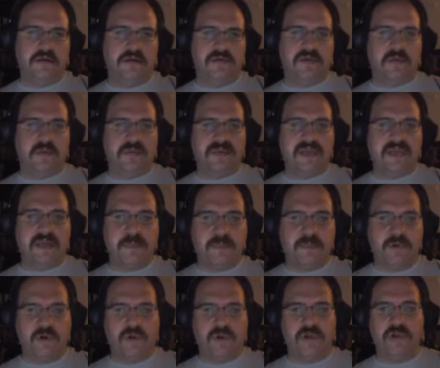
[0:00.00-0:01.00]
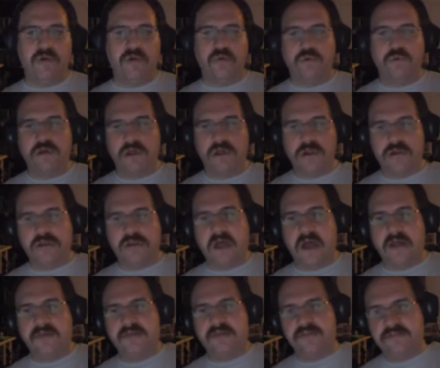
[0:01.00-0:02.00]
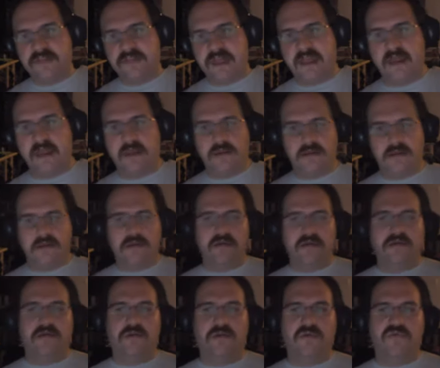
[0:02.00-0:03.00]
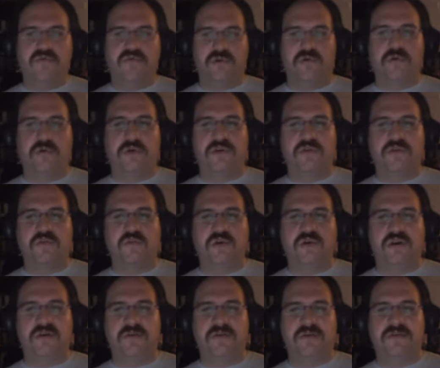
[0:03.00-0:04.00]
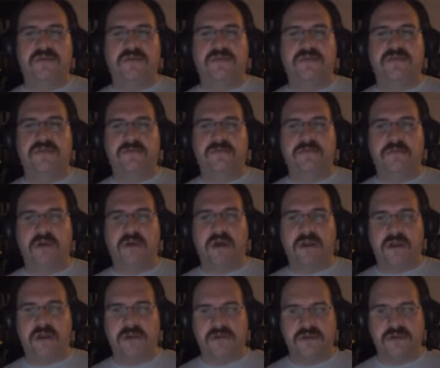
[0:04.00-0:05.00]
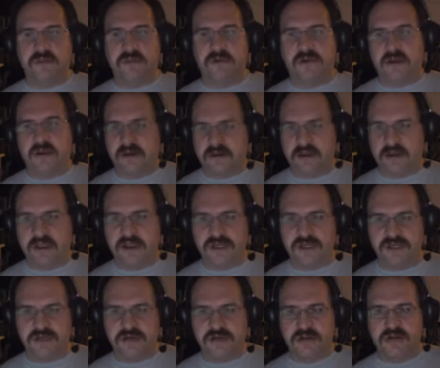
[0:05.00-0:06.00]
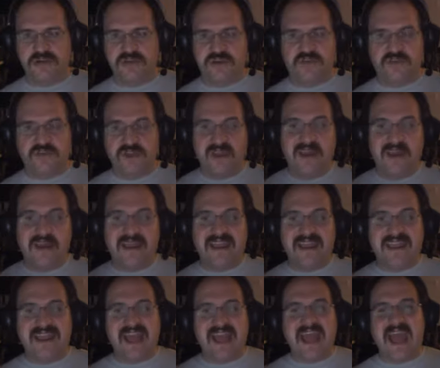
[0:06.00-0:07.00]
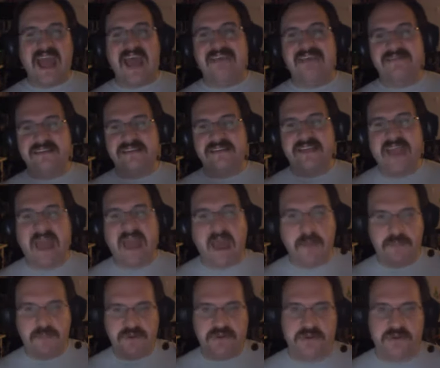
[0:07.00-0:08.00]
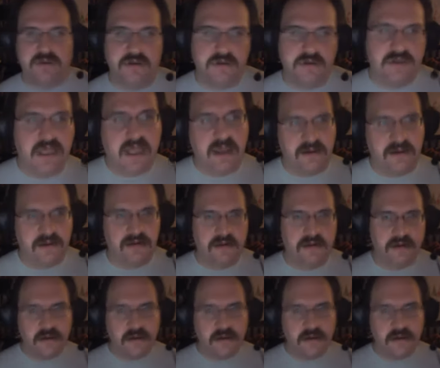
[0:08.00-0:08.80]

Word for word: The people will not stand for going to war with another democratic nation. It just, it hasn't happened yet.